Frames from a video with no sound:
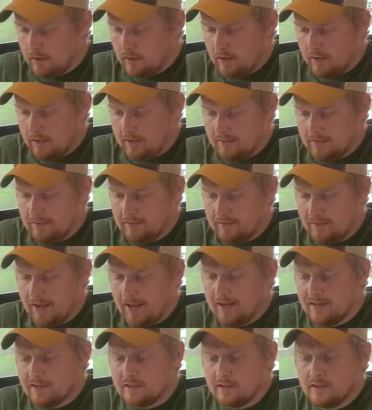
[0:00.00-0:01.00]
And then
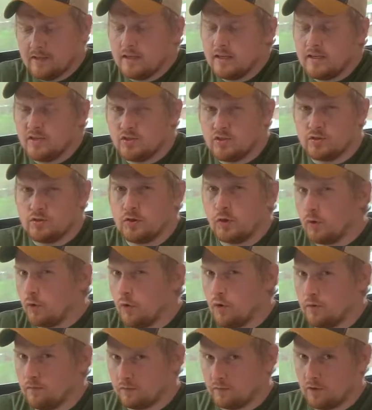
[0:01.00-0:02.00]
lastly is just your
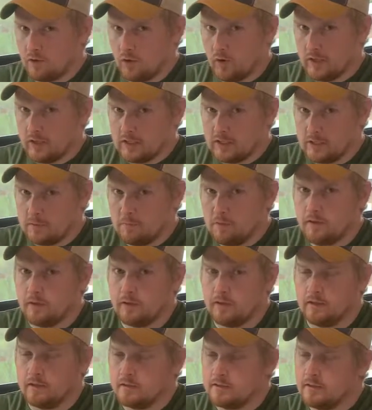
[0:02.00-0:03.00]
overall
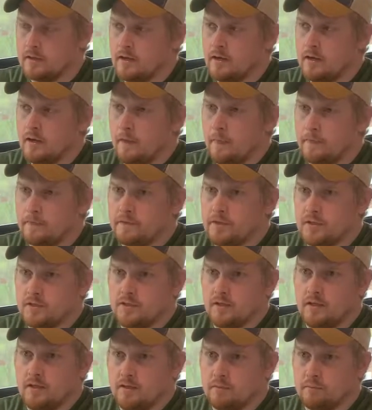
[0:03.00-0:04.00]
experience.
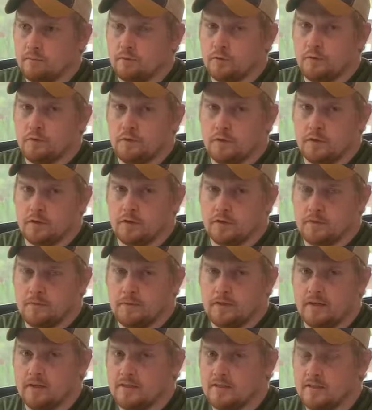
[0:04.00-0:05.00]
Does it improve your
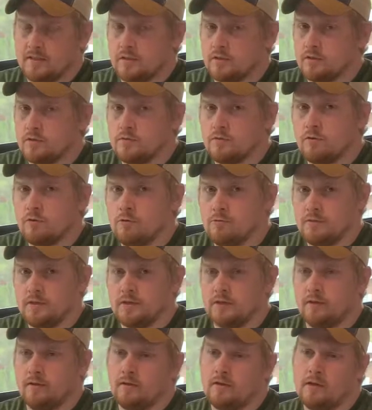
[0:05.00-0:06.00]
experience? This is
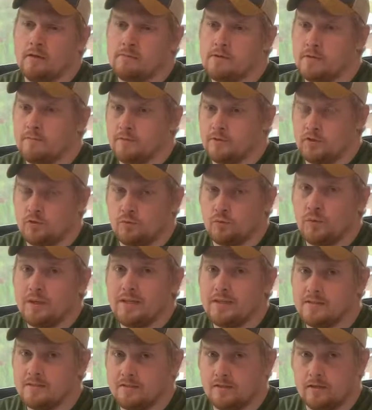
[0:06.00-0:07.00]
normally talking about
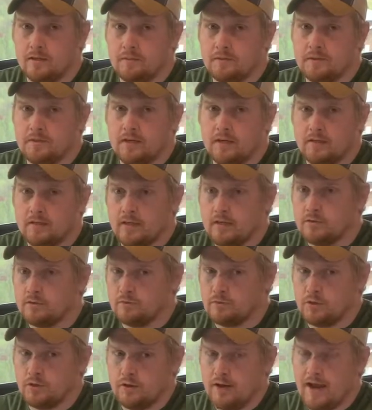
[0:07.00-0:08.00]
between setup and teardown,
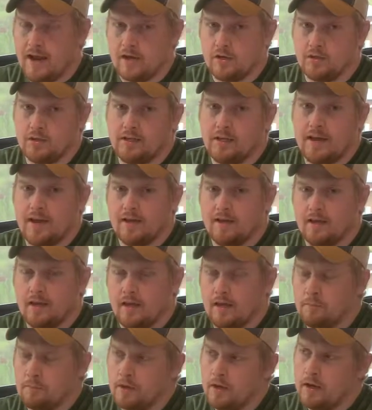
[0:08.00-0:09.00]
so when you're actually at
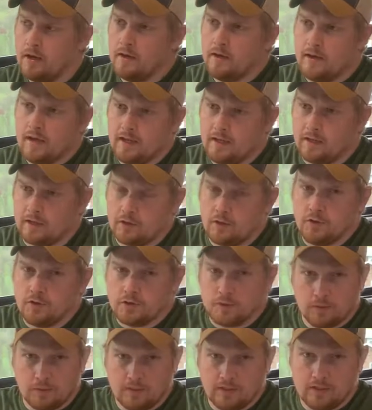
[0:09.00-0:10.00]
camp. And it can
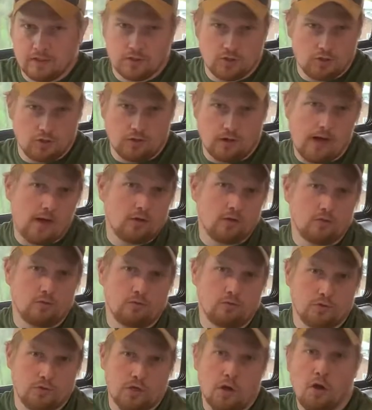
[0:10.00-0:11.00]
also relate to your
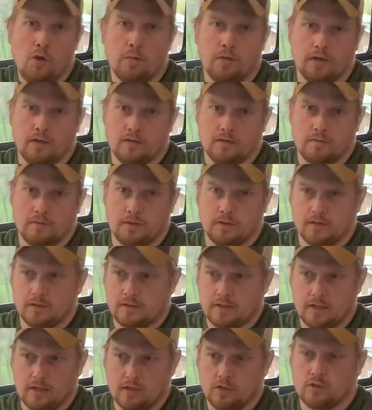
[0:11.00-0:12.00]
actual towing
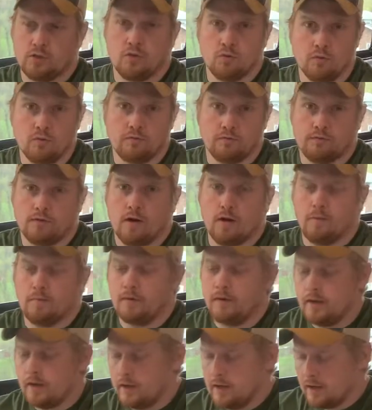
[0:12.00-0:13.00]
experience, getting to and
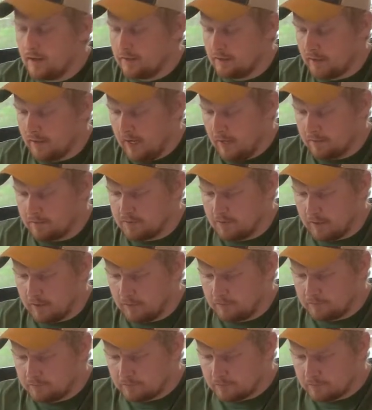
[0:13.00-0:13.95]
from the campsite.